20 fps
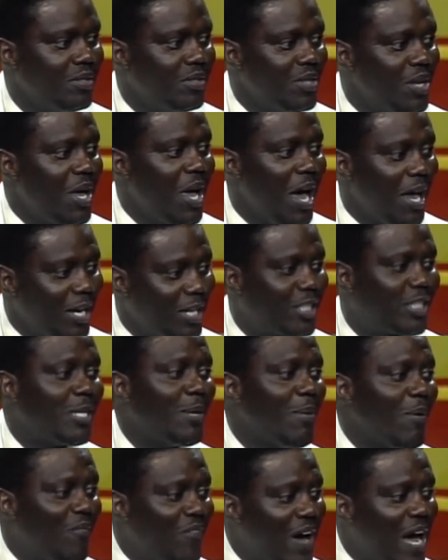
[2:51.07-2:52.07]
And the
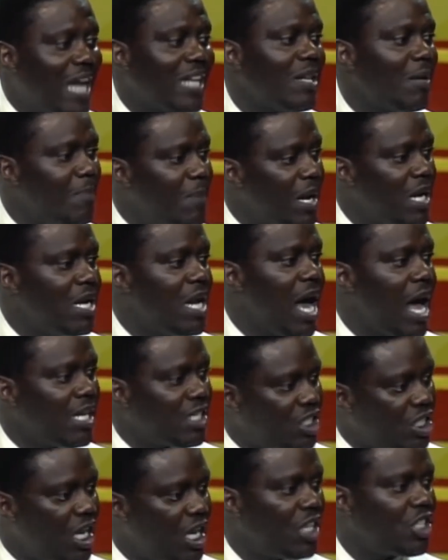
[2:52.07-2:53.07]
supervisor better not
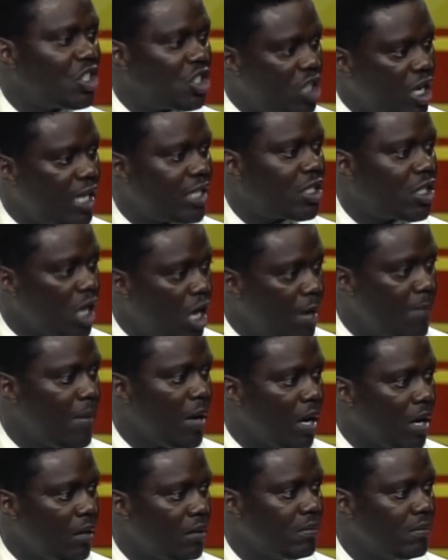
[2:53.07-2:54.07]
say shit to me.
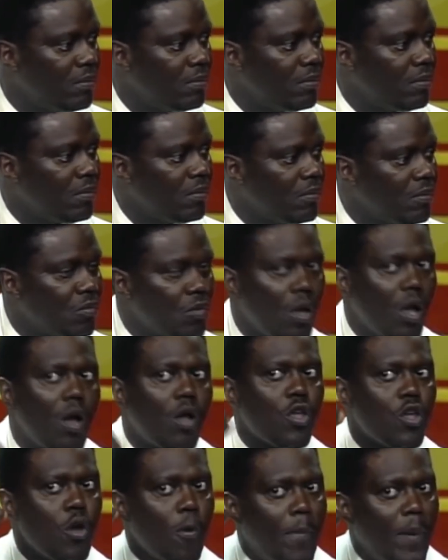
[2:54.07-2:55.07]

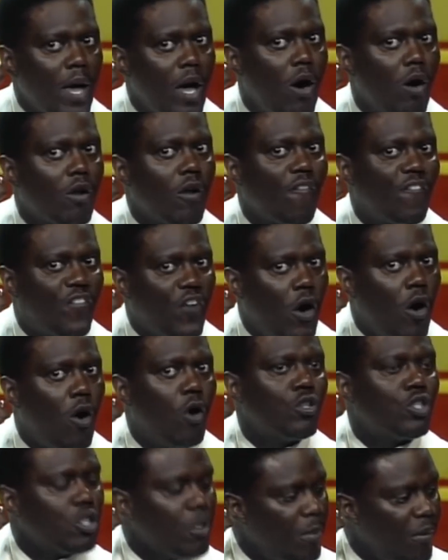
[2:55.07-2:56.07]
You be on the phone,
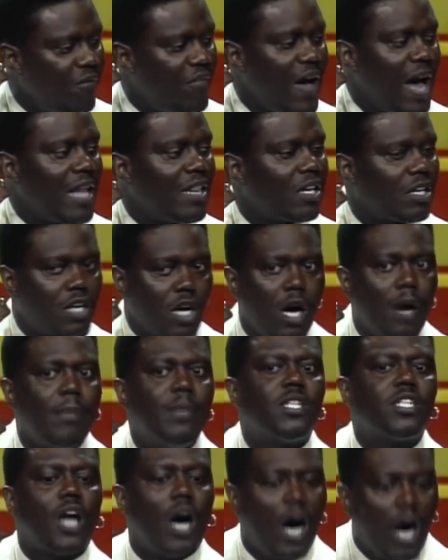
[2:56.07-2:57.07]
supervisor come,
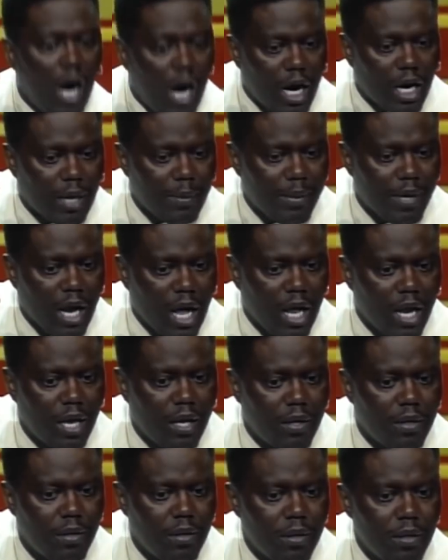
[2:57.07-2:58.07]
it's an argument, ain't it?
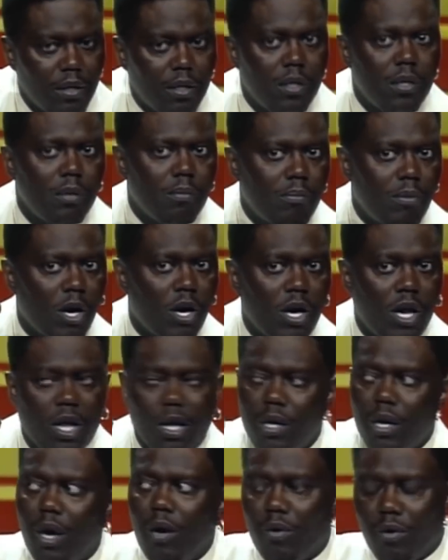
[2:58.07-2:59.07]
Bernie,
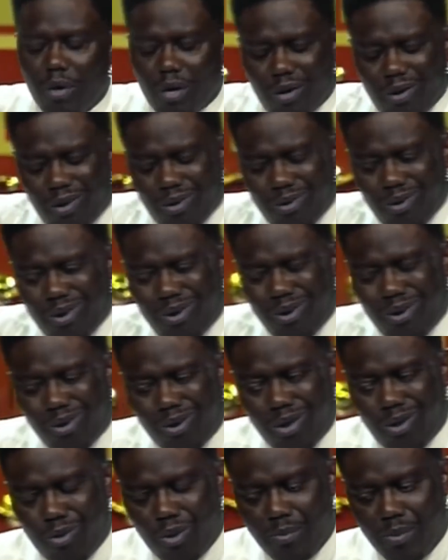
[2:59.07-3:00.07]
hold
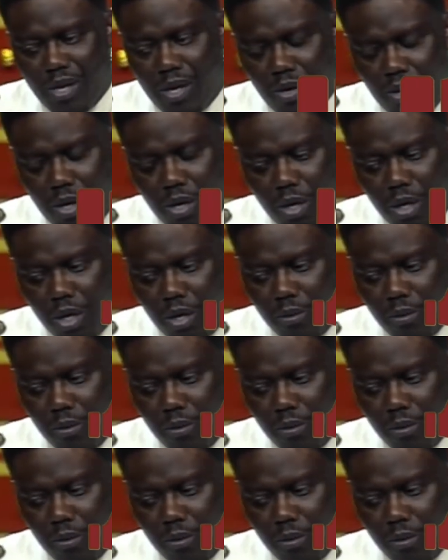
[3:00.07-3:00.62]
on, woman, hold on.